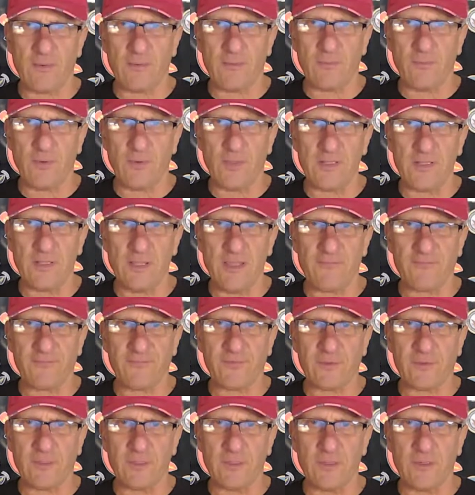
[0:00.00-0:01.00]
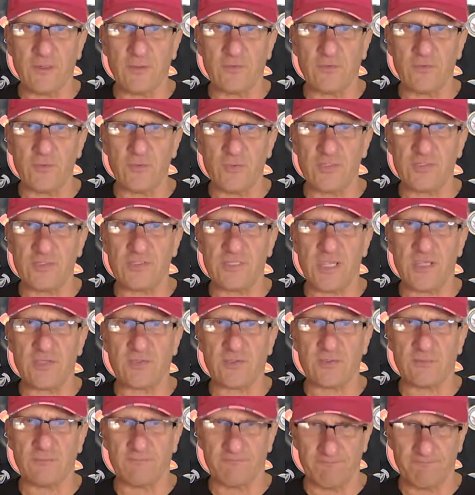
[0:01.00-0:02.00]
when you left your duty
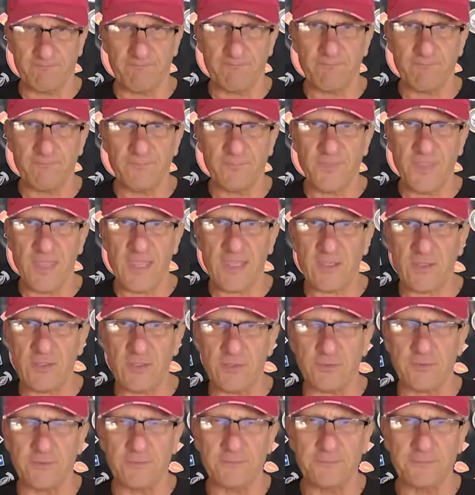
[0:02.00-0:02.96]
station. Thank you.